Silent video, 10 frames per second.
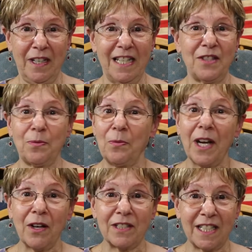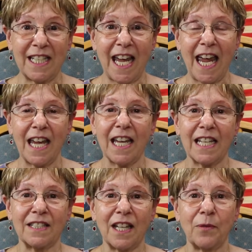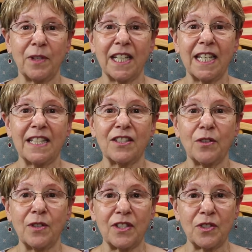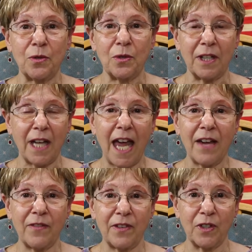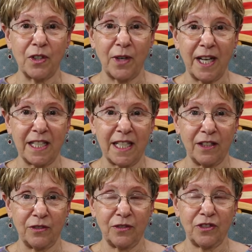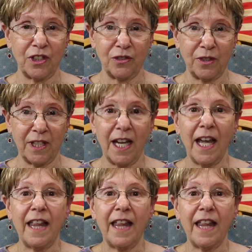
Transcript: it's rare today because like when the kids go to school, I have even grandchildren